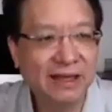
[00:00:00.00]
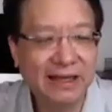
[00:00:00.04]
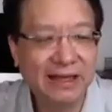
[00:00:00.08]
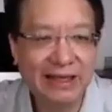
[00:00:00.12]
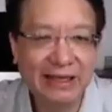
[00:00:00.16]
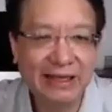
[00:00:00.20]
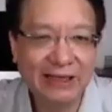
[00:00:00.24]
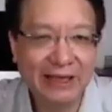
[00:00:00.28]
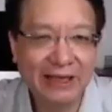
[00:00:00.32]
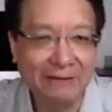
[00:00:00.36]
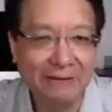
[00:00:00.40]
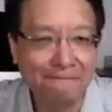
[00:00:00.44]

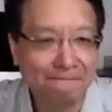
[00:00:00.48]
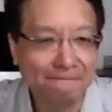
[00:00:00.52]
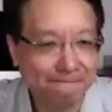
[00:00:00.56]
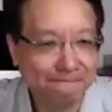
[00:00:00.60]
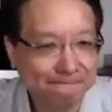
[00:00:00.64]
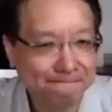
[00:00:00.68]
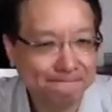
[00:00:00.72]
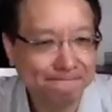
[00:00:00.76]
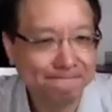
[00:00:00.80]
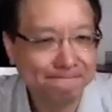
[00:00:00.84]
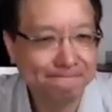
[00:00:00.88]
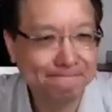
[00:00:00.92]

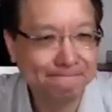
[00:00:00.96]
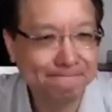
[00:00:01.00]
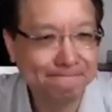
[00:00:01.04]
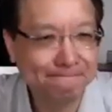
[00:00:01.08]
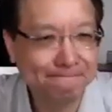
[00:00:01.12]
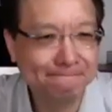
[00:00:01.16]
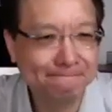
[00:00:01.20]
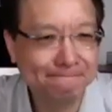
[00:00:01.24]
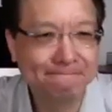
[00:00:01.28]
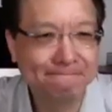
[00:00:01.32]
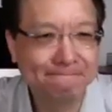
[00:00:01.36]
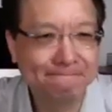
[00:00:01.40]

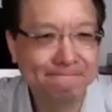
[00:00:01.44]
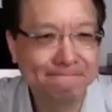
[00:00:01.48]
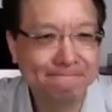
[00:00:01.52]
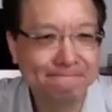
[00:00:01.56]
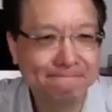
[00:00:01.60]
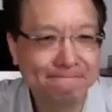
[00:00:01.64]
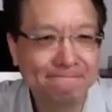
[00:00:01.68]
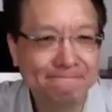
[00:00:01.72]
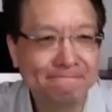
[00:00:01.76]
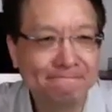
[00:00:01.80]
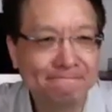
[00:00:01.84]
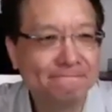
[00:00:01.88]

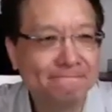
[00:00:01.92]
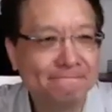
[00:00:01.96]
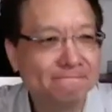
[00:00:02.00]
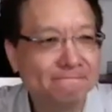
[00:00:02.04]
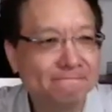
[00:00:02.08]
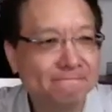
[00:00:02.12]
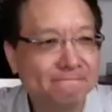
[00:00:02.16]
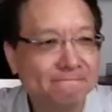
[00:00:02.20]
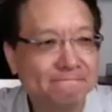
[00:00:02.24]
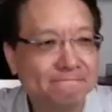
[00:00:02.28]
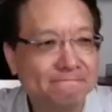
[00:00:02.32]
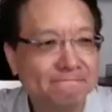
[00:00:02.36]

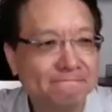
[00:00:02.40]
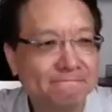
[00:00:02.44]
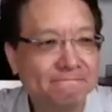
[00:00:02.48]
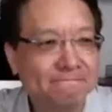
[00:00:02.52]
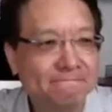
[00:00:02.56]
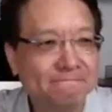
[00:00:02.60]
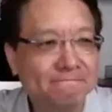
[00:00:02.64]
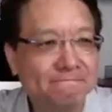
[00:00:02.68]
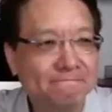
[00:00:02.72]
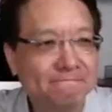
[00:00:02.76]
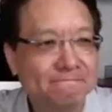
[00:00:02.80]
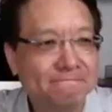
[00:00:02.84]

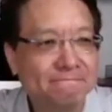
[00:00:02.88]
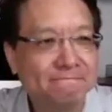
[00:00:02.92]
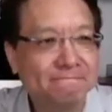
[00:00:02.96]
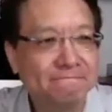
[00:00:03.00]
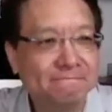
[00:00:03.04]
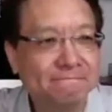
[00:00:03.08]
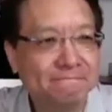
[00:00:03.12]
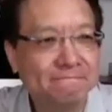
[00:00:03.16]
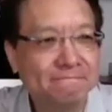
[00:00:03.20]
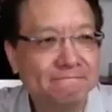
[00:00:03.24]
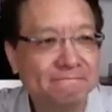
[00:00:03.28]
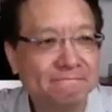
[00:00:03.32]

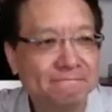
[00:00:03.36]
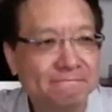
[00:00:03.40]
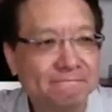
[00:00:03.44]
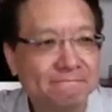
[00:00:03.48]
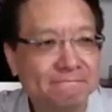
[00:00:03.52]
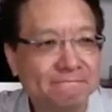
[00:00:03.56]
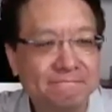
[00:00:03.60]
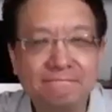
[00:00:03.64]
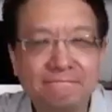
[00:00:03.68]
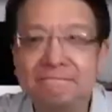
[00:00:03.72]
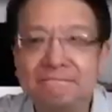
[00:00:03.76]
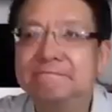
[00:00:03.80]

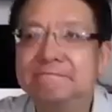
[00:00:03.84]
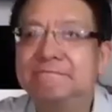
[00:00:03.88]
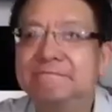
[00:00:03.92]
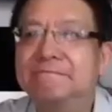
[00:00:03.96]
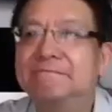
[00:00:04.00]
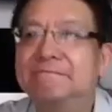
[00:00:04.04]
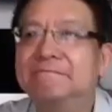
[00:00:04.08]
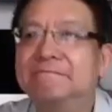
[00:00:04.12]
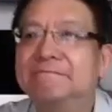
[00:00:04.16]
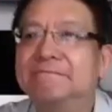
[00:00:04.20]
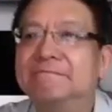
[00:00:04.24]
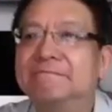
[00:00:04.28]

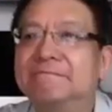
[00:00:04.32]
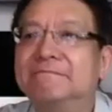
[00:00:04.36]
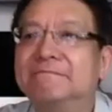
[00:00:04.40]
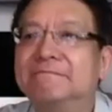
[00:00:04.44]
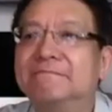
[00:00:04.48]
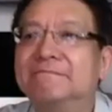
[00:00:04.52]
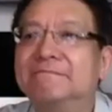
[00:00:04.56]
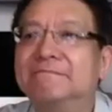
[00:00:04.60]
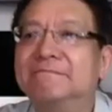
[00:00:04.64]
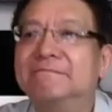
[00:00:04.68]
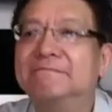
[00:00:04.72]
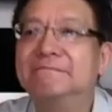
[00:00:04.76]

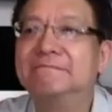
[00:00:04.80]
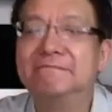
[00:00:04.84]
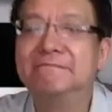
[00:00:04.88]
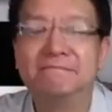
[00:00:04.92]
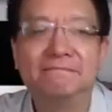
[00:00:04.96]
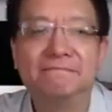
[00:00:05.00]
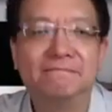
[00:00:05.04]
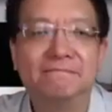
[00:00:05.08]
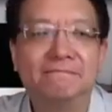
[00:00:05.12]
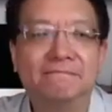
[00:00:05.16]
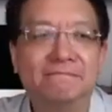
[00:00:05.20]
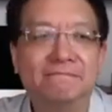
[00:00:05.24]

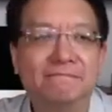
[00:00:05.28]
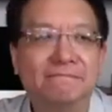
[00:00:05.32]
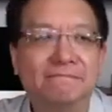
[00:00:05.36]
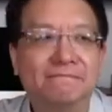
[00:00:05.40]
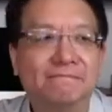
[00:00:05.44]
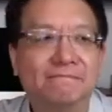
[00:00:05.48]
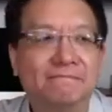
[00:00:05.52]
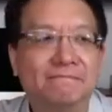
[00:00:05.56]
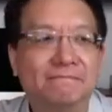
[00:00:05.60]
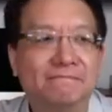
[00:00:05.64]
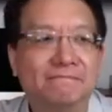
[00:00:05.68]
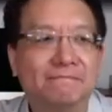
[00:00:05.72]

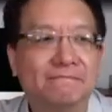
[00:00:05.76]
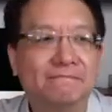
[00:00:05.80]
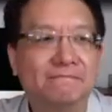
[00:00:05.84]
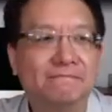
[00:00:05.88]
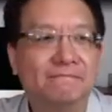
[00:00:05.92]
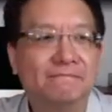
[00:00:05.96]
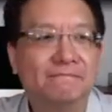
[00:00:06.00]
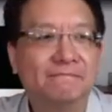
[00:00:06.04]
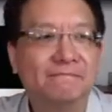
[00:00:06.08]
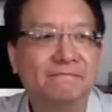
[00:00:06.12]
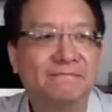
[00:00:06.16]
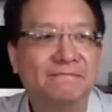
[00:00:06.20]

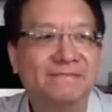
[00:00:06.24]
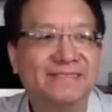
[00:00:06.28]
(not speaking)